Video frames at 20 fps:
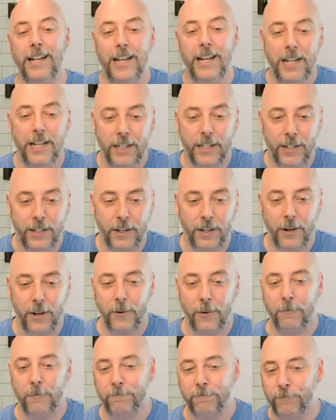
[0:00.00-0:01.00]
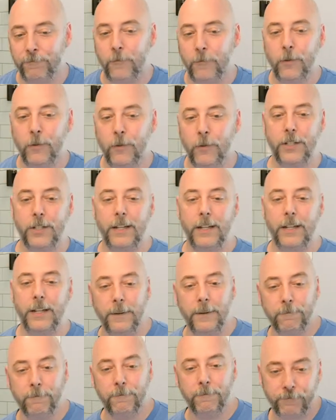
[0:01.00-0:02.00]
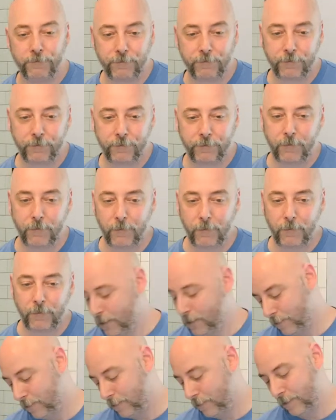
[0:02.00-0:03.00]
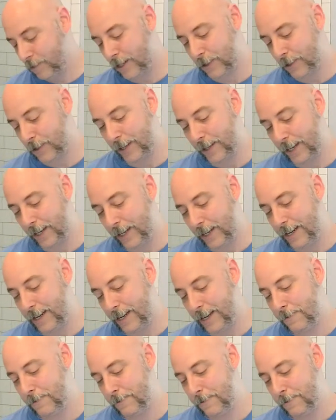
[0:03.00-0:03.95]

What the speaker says: So we'll see. What else we got here?